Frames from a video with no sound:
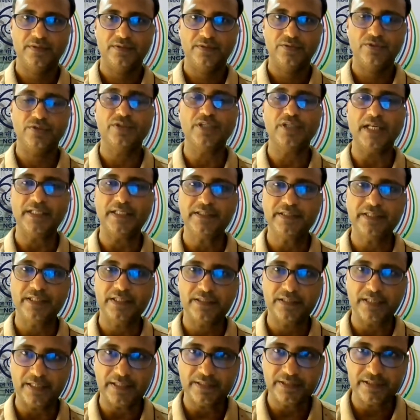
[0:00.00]
So there is
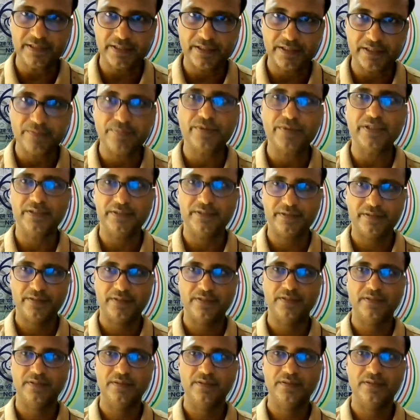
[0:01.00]
a
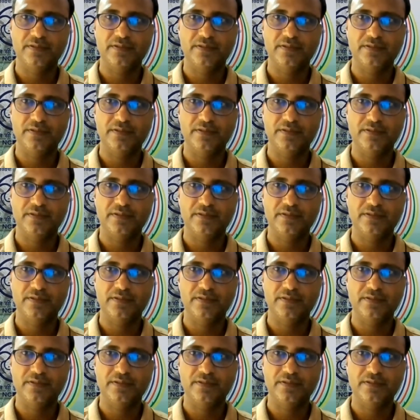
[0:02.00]
difference.